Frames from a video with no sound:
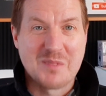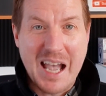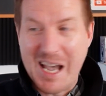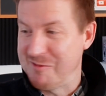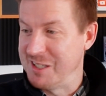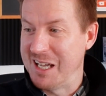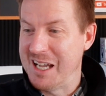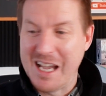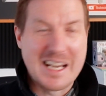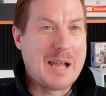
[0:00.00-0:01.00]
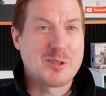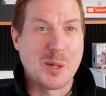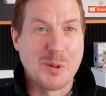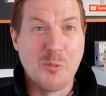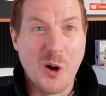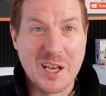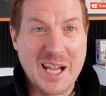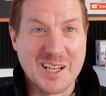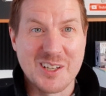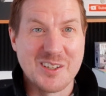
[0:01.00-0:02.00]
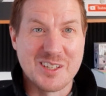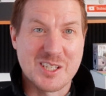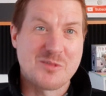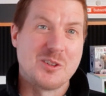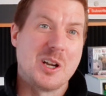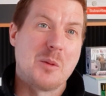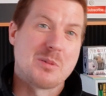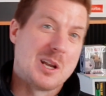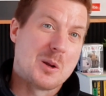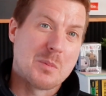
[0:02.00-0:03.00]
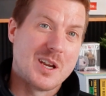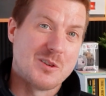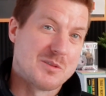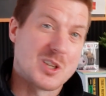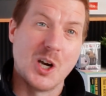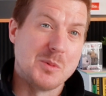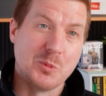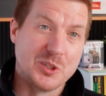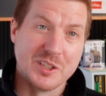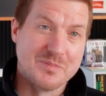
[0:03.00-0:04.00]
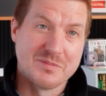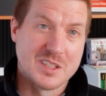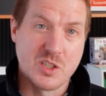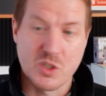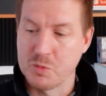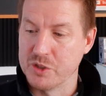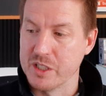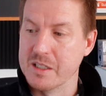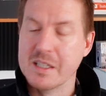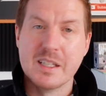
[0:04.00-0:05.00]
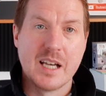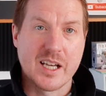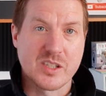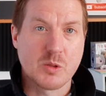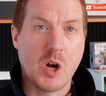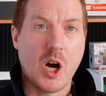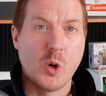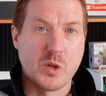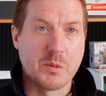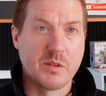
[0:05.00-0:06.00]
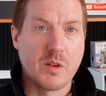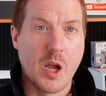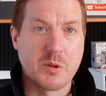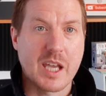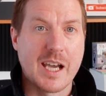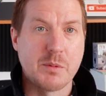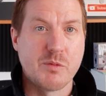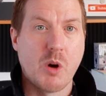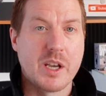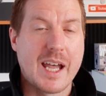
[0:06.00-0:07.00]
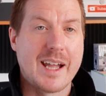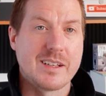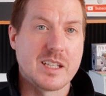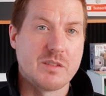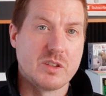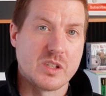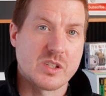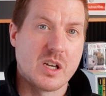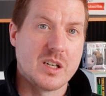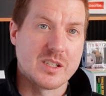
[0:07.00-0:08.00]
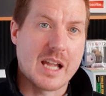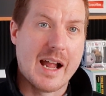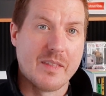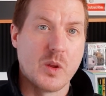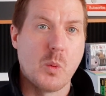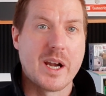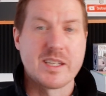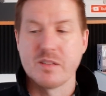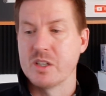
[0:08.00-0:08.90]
having a laptop in one hand like this for a prolonged period of time? You just wouldn't. I can still hold it okay with one hand given the size and the weight